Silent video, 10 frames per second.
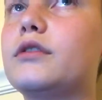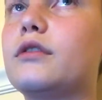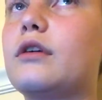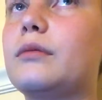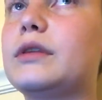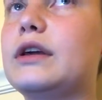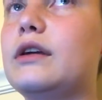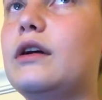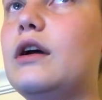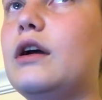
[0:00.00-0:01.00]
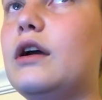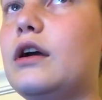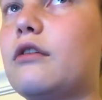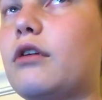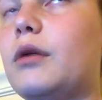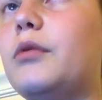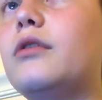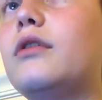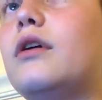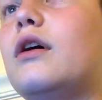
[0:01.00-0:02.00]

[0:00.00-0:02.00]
something incredible.